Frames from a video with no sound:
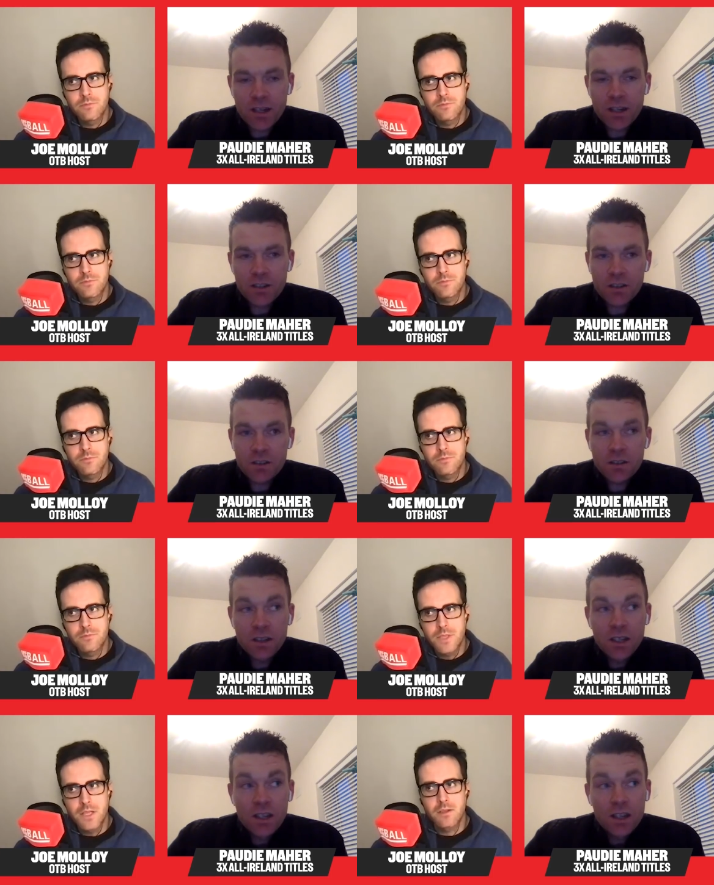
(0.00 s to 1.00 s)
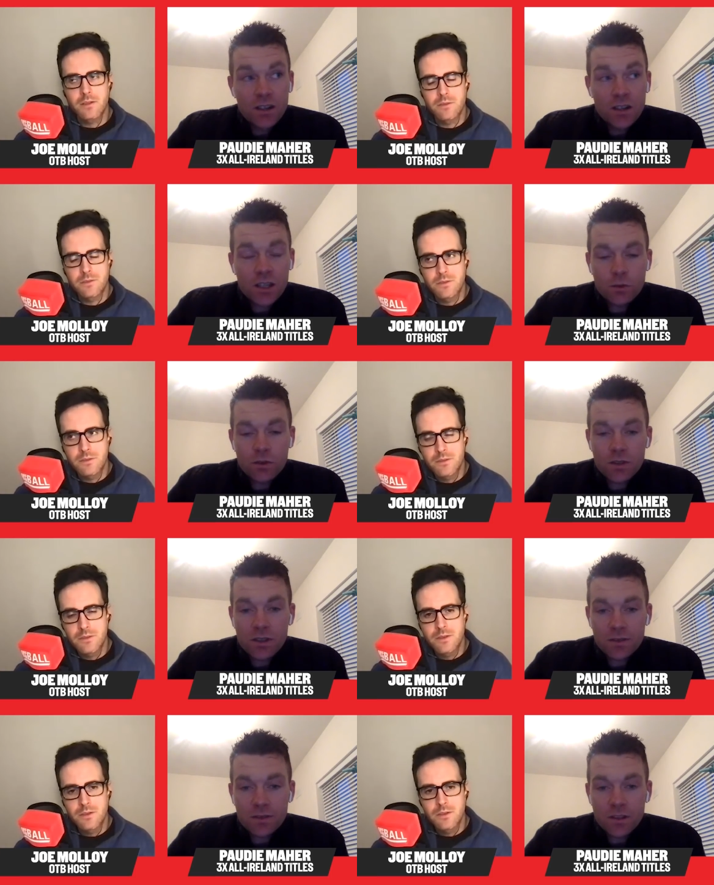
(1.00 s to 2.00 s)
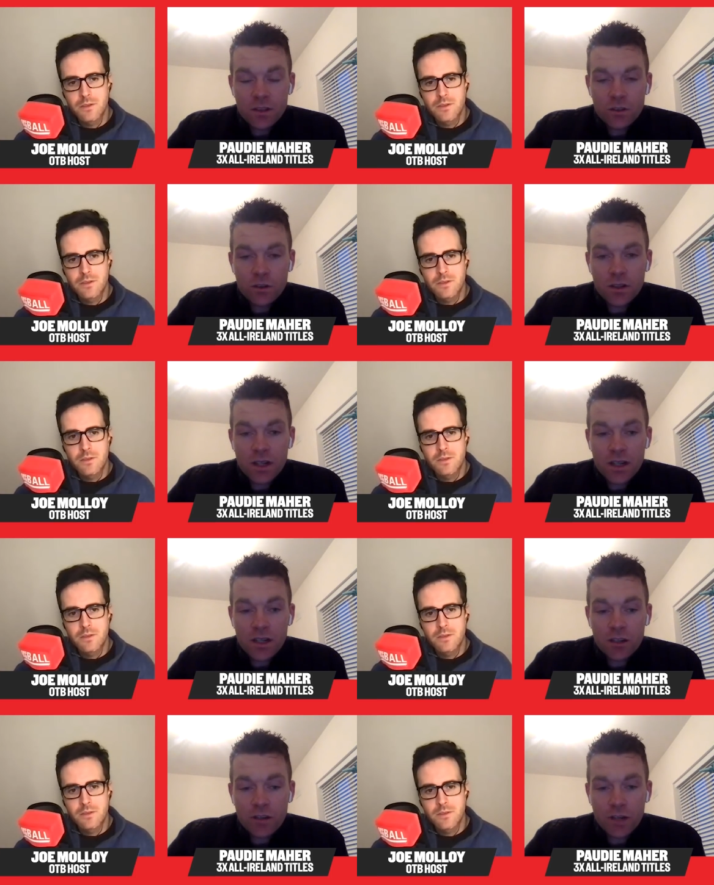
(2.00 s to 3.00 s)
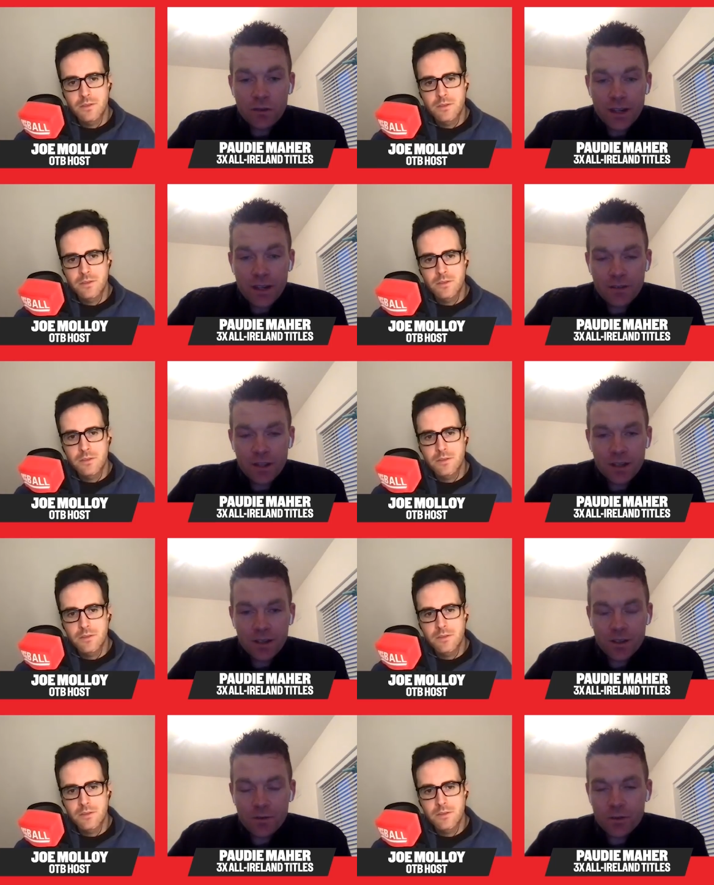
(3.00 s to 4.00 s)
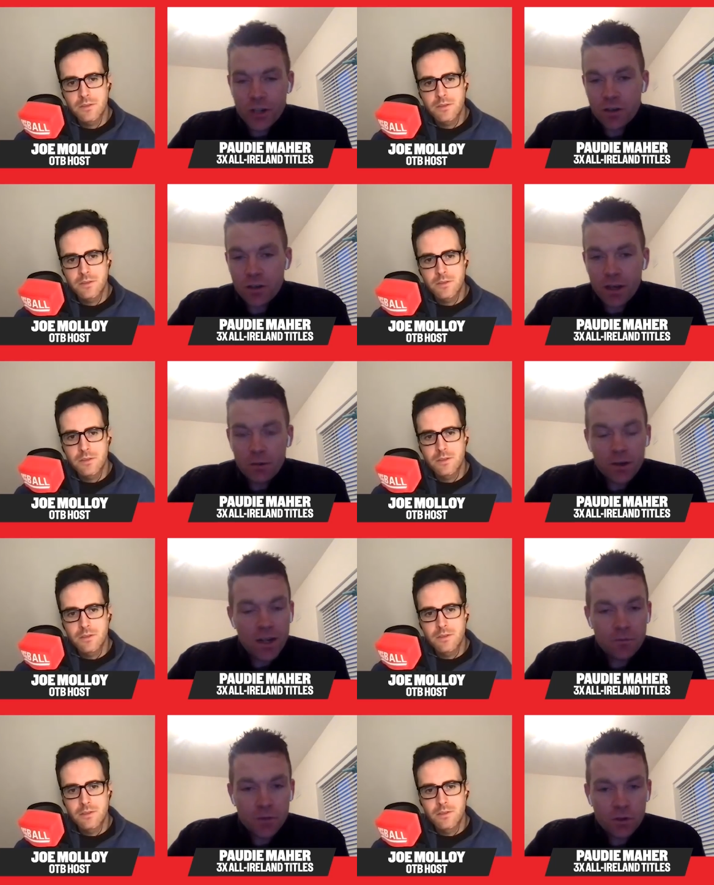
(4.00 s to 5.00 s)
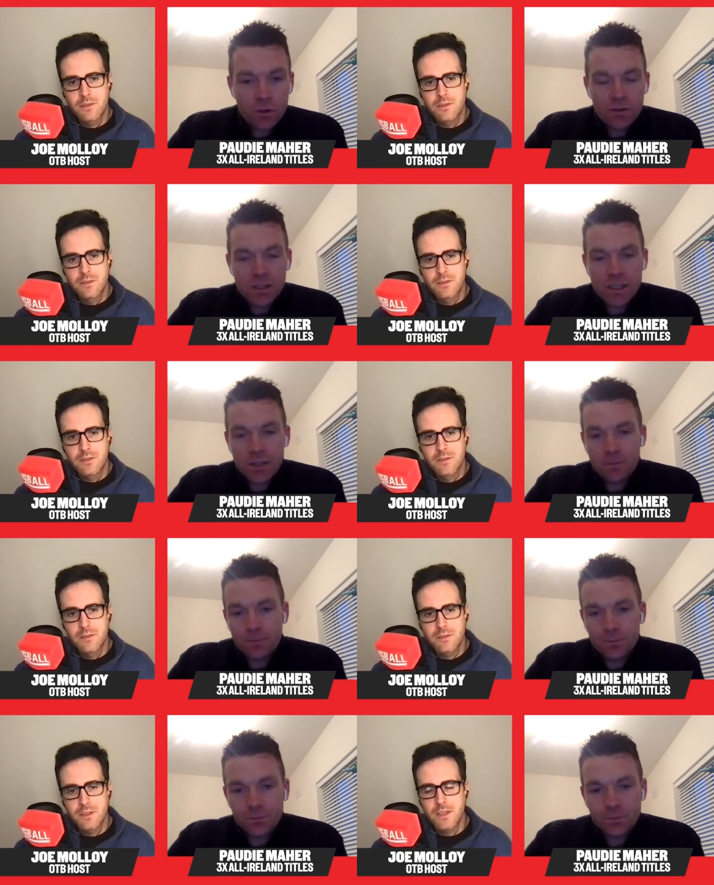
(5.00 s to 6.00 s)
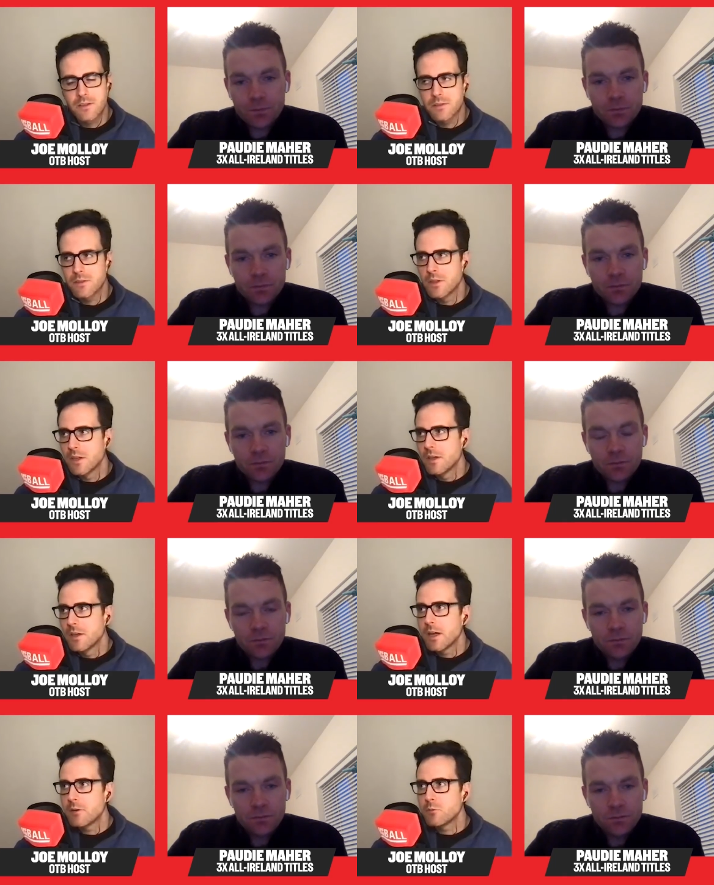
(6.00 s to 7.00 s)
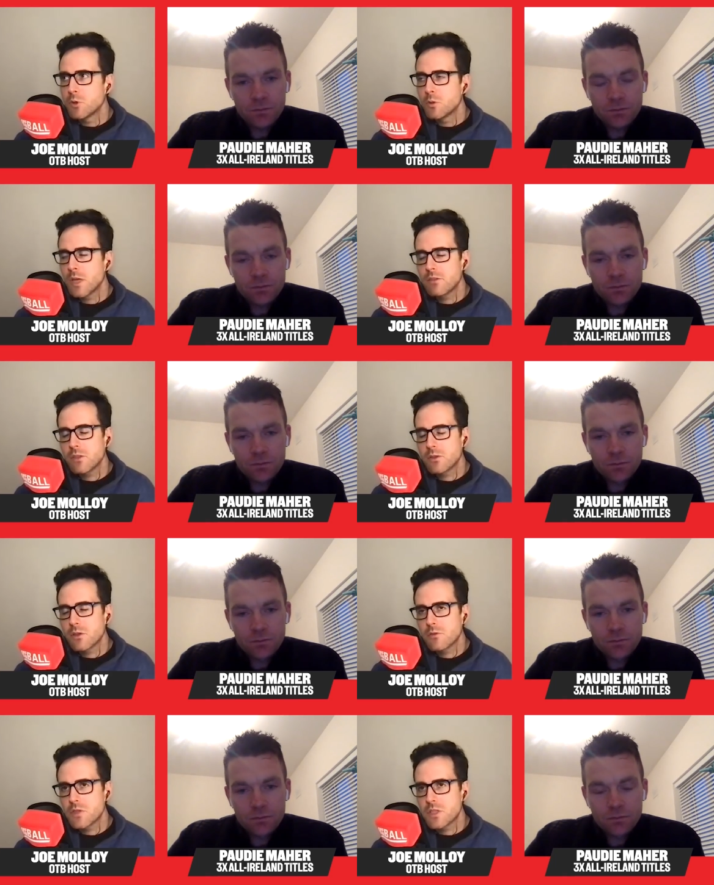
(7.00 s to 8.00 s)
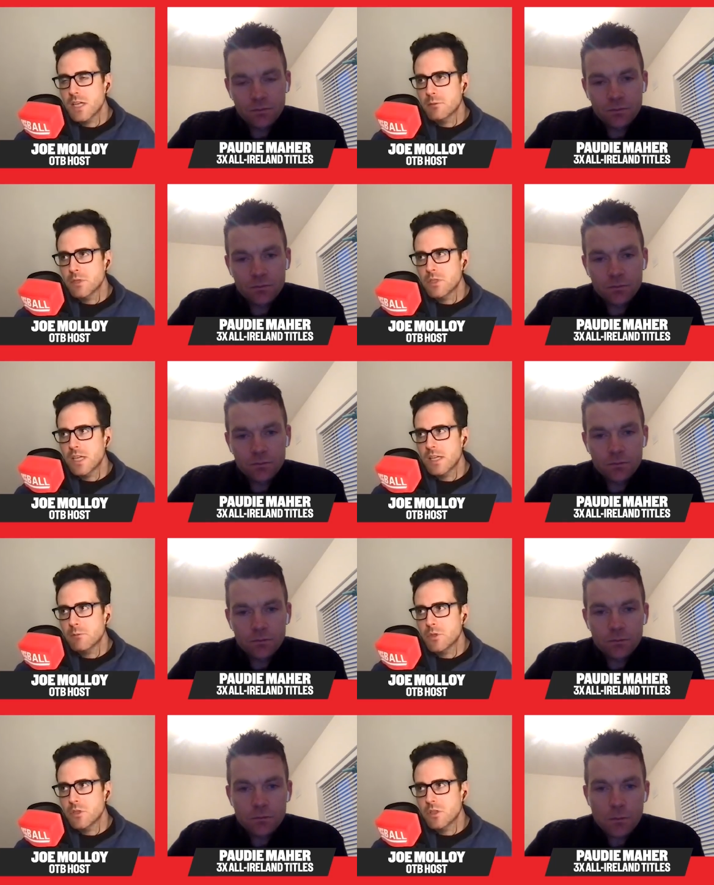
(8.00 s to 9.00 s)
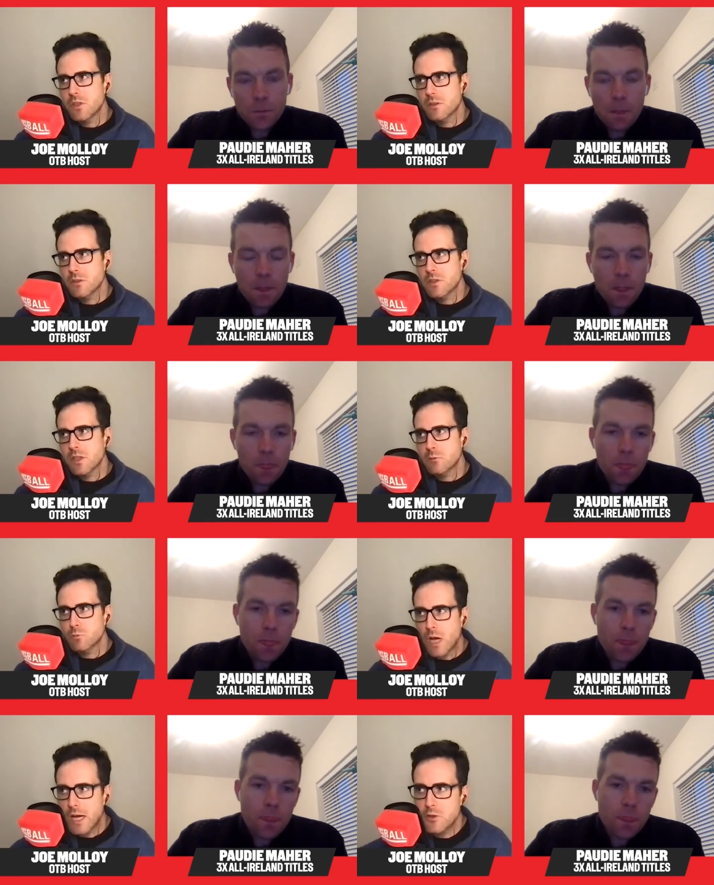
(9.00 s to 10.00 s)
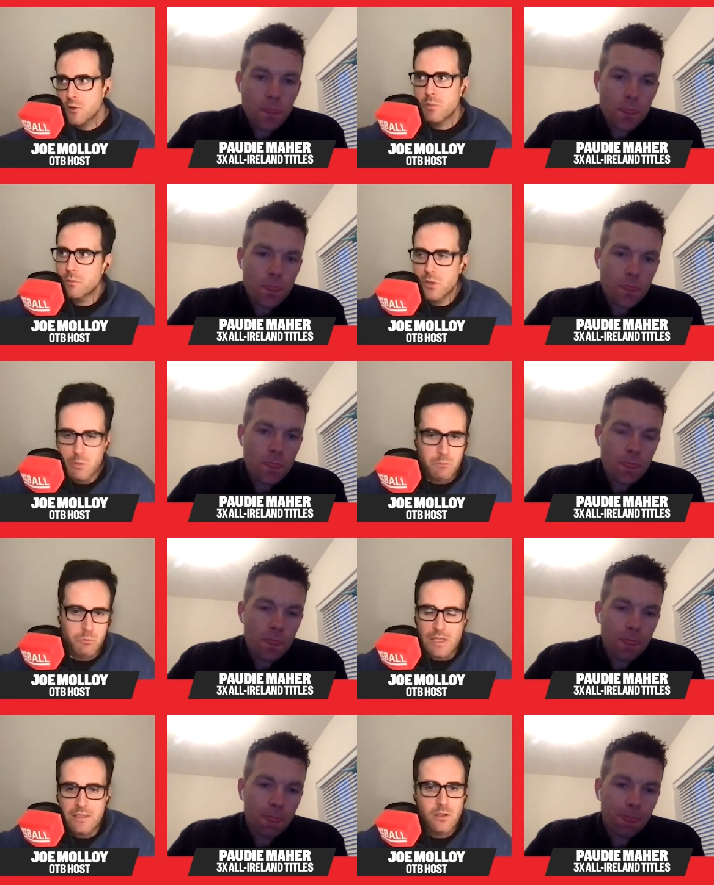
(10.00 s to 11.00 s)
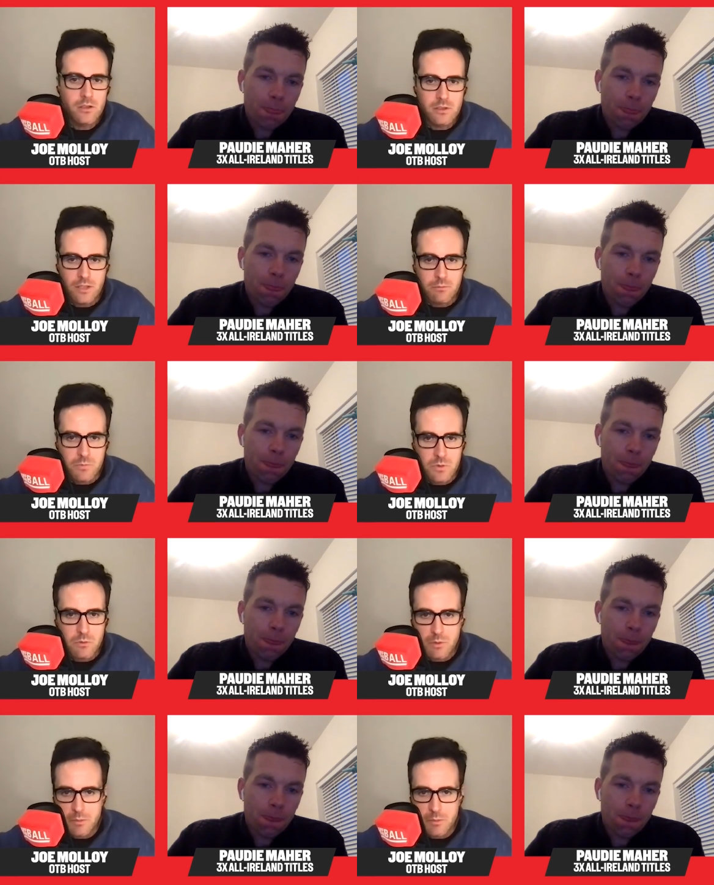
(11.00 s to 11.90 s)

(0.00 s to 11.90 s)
Speaker 1: on and yeah. I suppose, you know, uh, grateful to have to share the field with a lot of them too, obviously.
Speaker 2: Yeah. Who gave you your toughest day? Which day would you? Because I just remember you being brilliant all the time. So